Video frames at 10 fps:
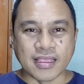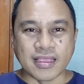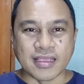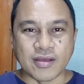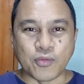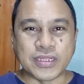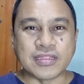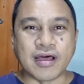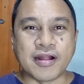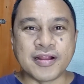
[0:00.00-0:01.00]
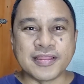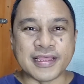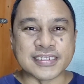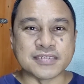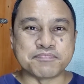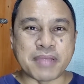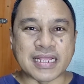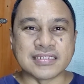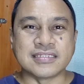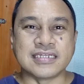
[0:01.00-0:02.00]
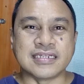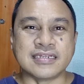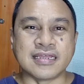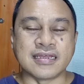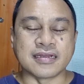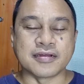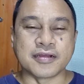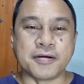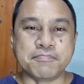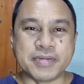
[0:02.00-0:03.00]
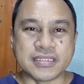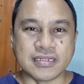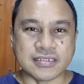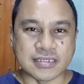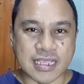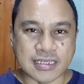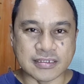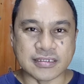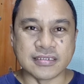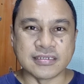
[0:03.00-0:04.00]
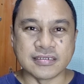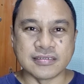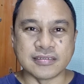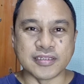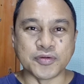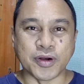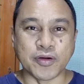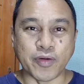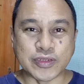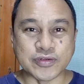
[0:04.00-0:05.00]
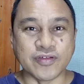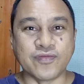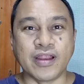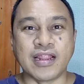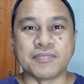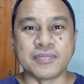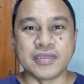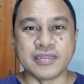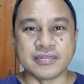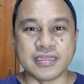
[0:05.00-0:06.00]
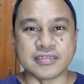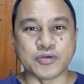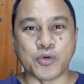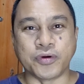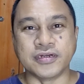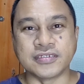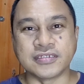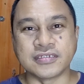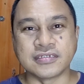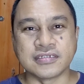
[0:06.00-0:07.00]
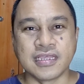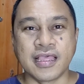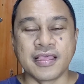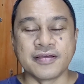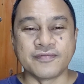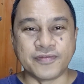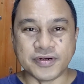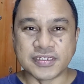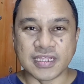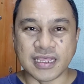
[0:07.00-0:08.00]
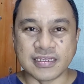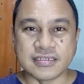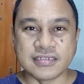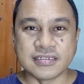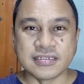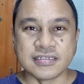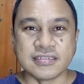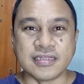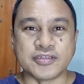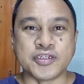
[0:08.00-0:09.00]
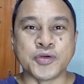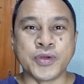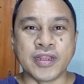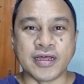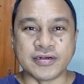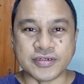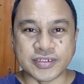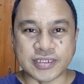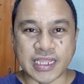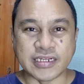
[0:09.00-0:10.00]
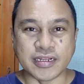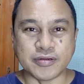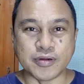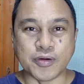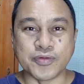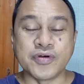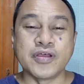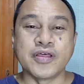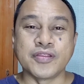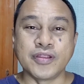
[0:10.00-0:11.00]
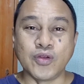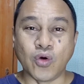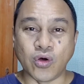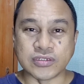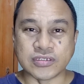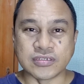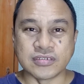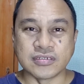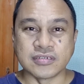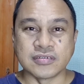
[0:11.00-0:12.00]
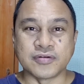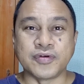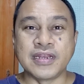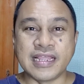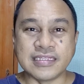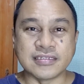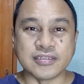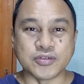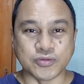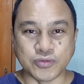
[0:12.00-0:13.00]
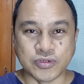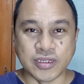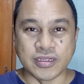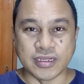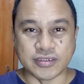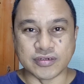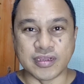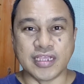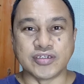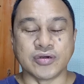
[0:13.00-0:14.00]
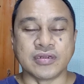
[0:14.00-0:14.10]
what are the expected competencies that you are going to develop in this course? First is that you will understand and know the laws related to education.